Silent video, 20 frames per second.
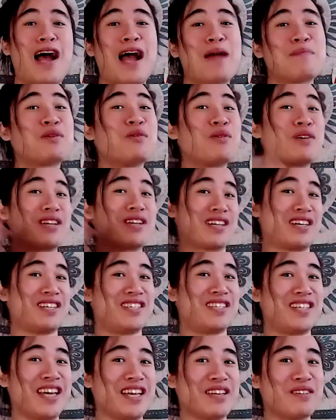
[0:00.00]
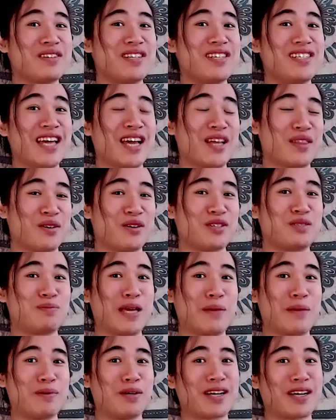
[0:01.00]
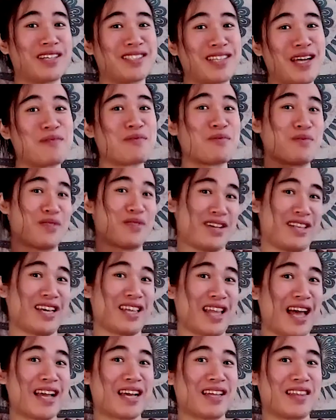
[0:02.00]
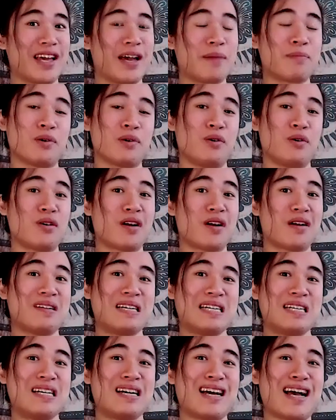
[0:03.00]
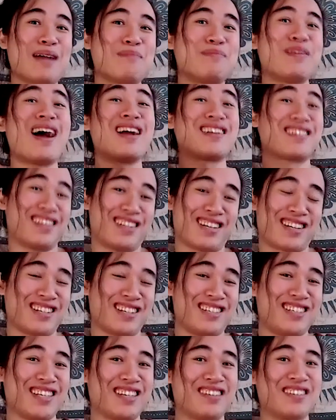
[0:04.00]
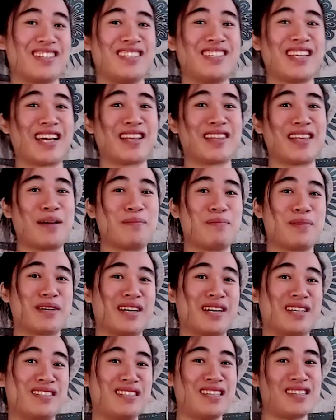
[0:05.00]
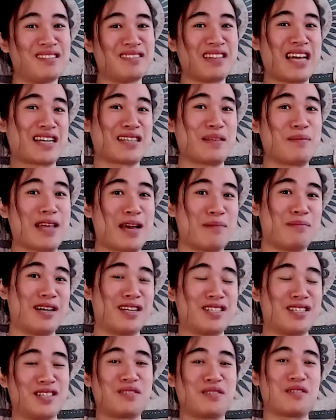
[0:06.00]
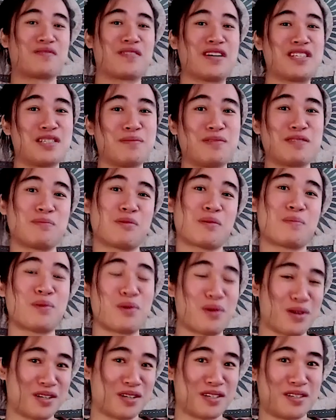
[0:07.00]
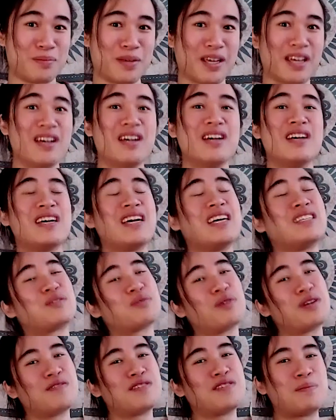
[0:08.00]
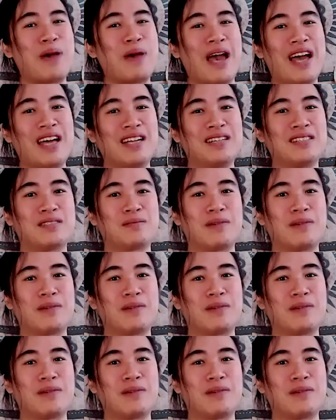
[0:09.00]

I'm going to continue to date those people because I really like them, or I'm not going to continue to date them because I don't like them that much and your friendship is more important to me. It sort of depends,